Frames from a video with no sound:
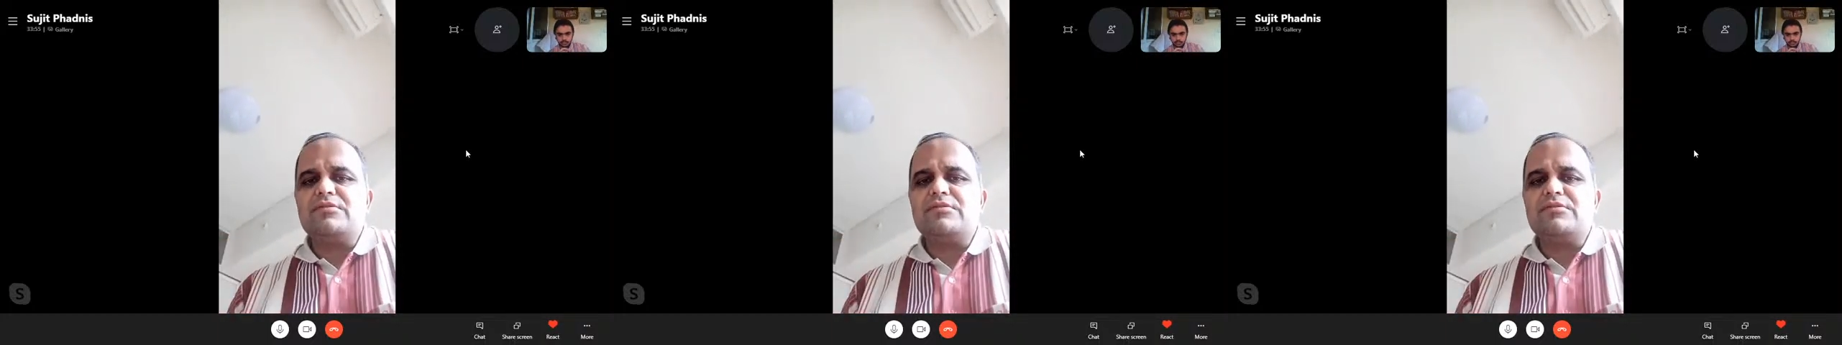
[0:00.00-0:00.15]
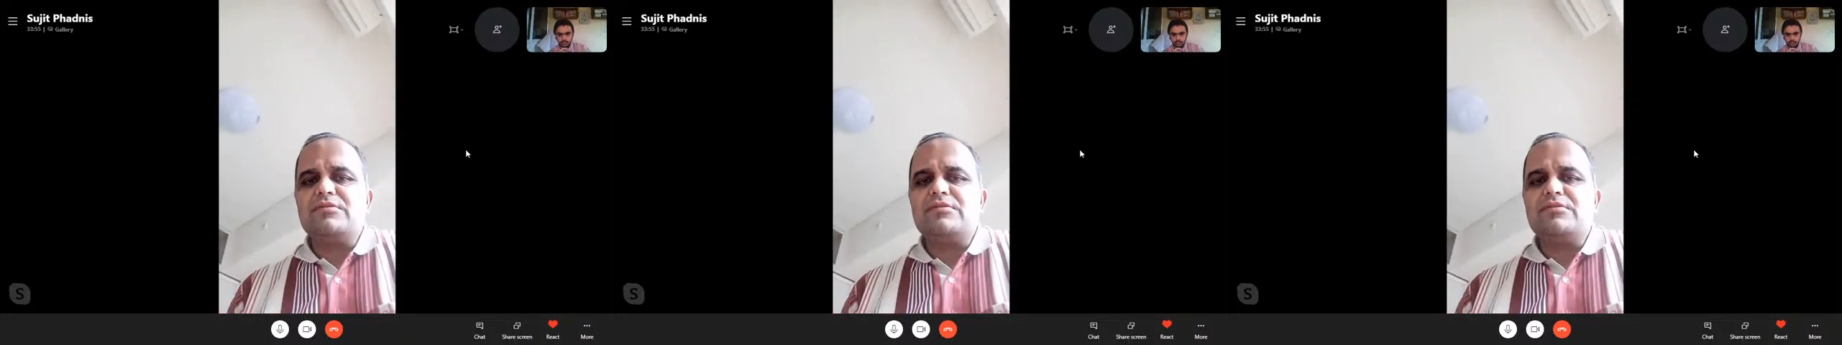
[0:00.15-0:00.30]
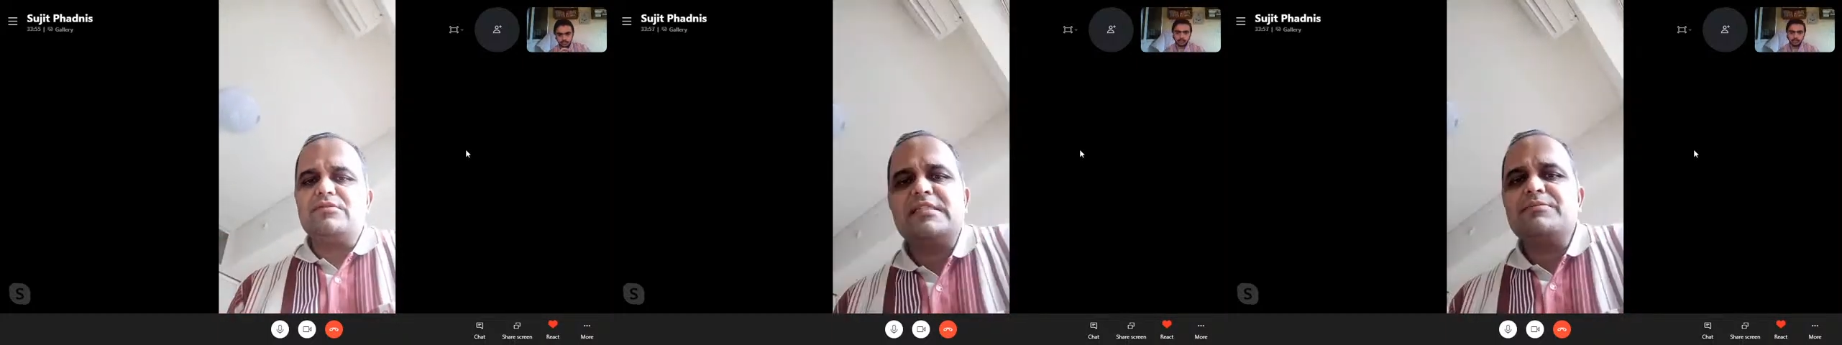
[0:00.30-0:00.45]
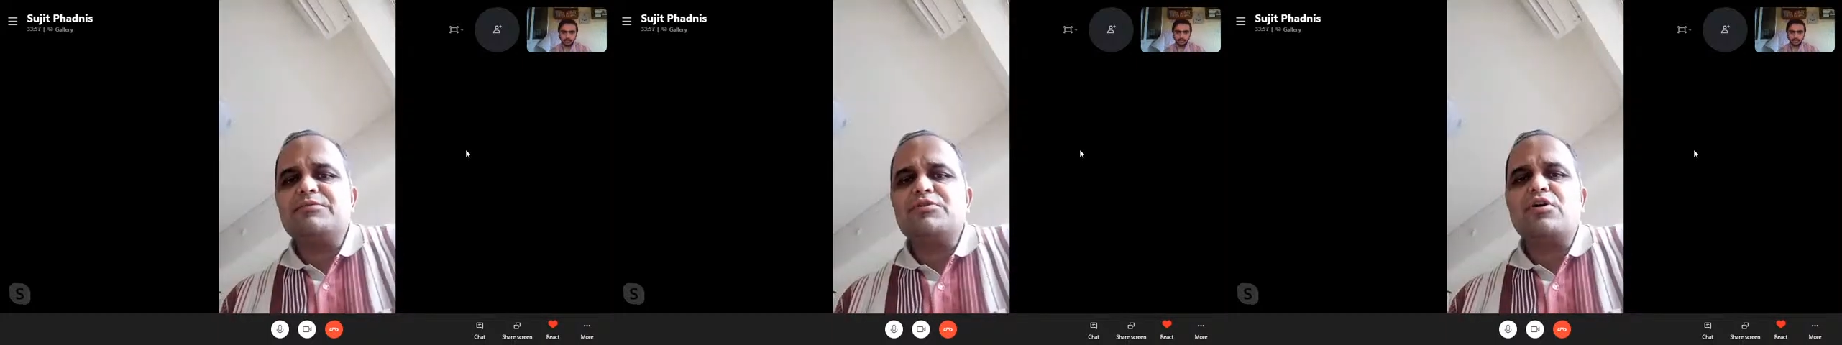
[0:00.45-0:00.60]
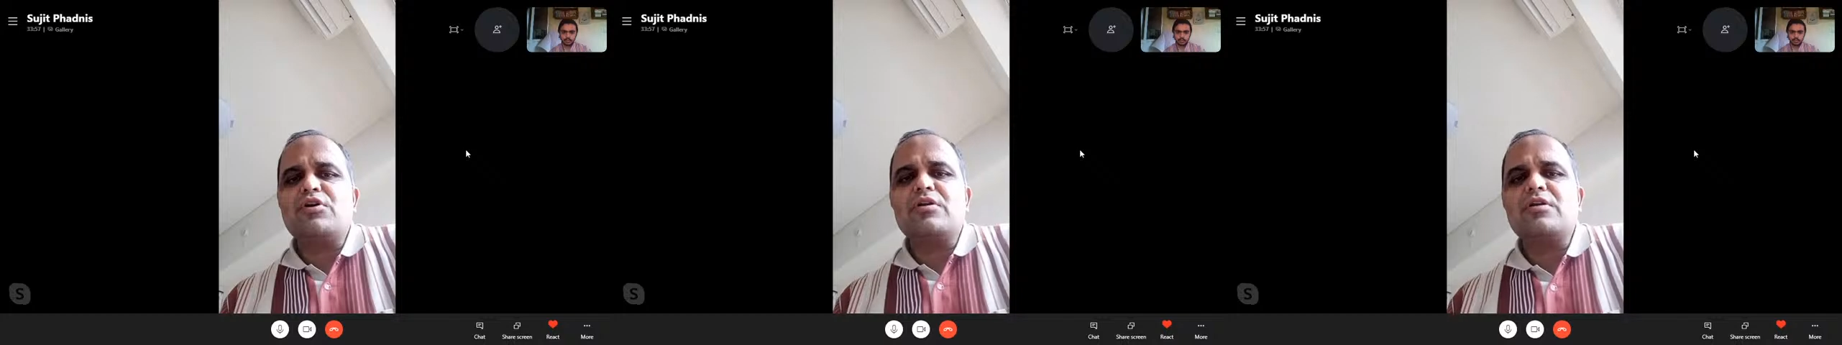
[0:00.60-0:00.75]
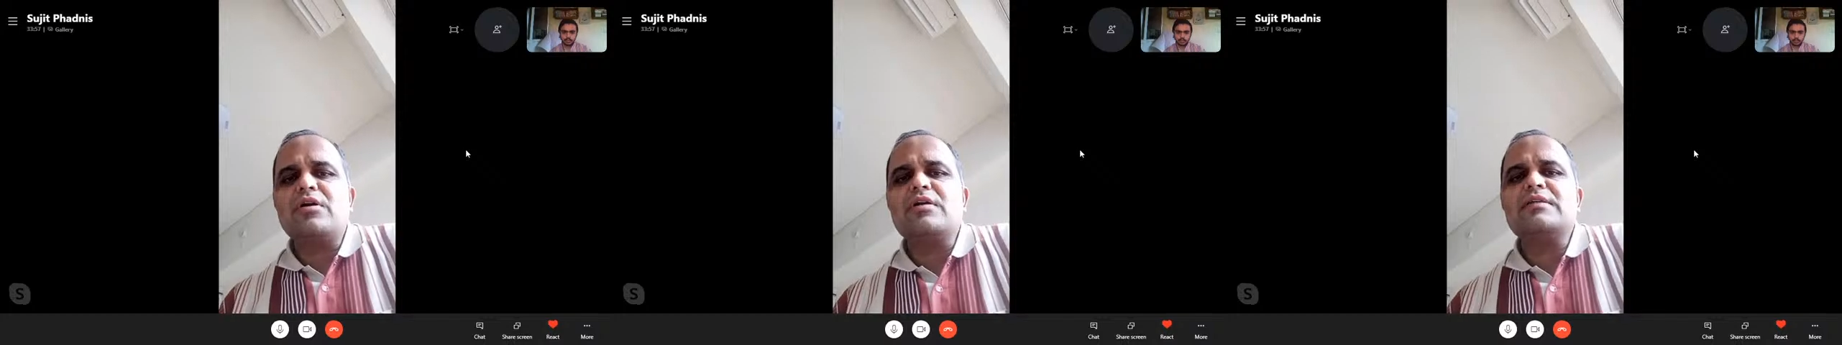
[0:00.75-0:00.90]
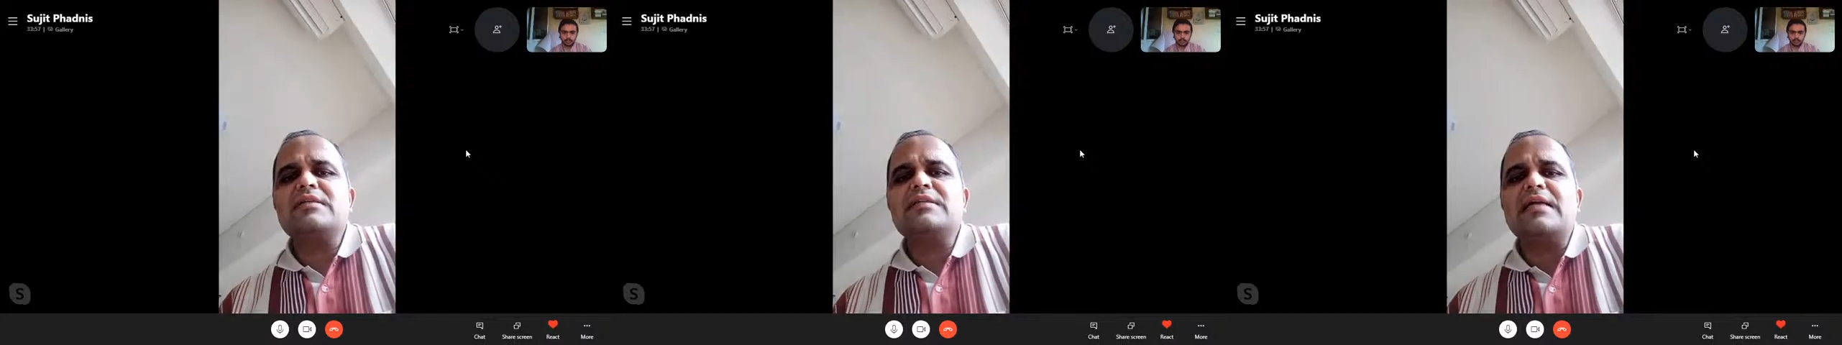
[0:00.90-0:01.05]
systems are
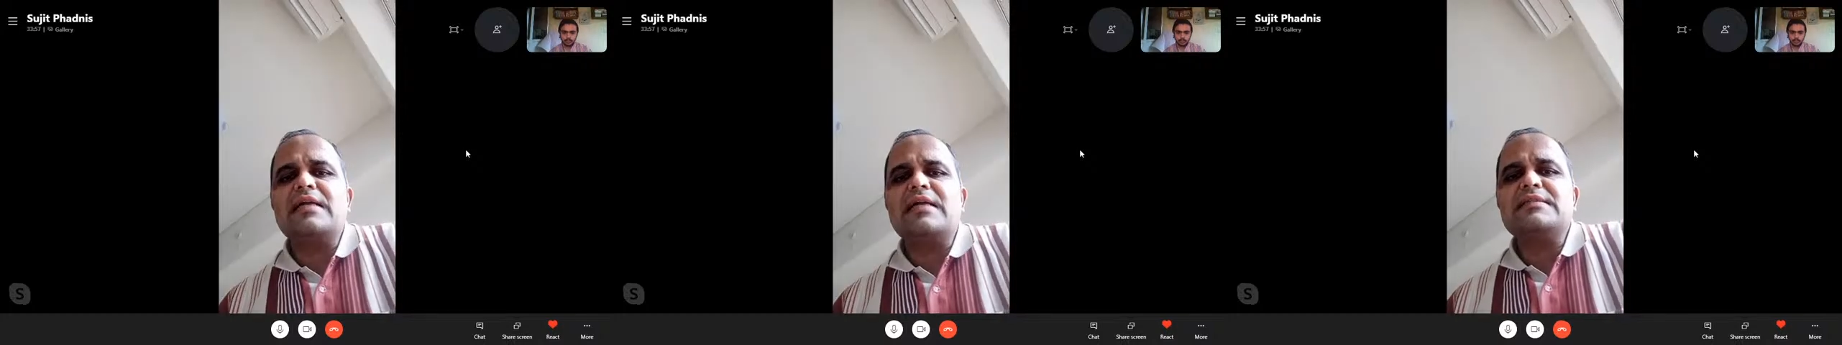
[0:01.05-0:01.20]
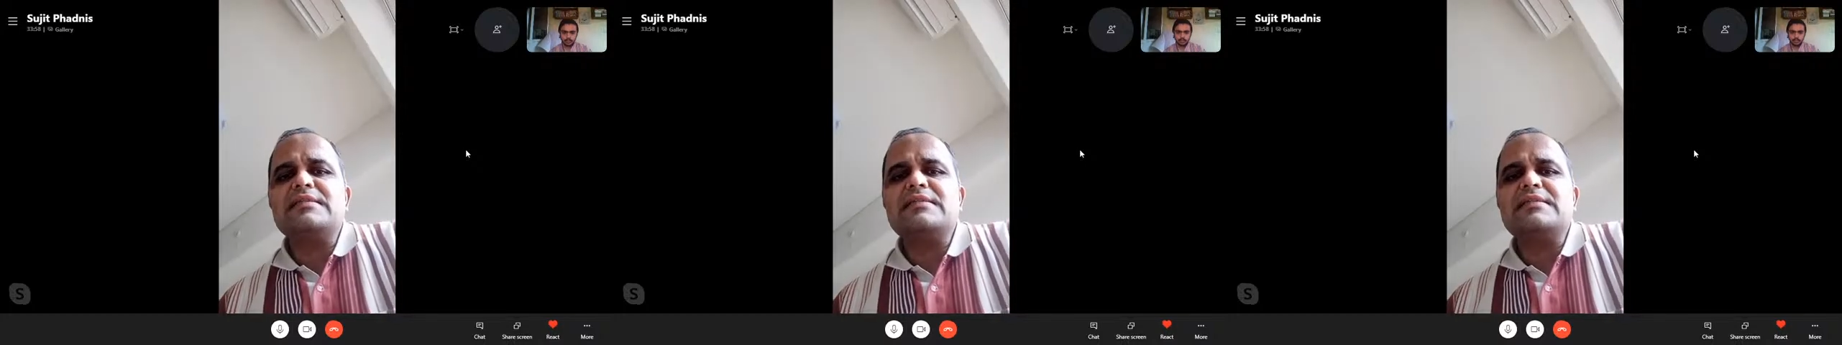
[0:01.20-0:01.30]
not that